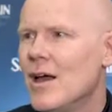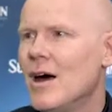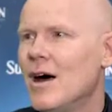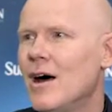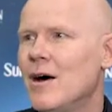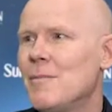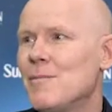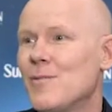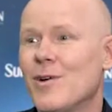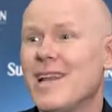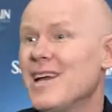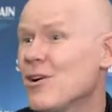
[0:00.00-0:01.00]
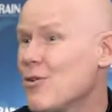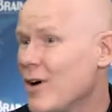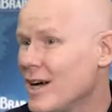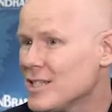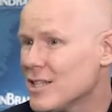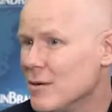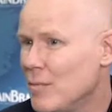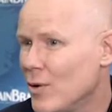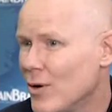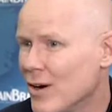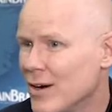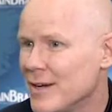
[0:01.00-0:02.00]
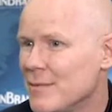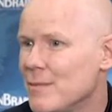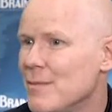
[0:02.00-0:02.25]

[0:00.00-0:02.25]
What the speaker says: Really across the board.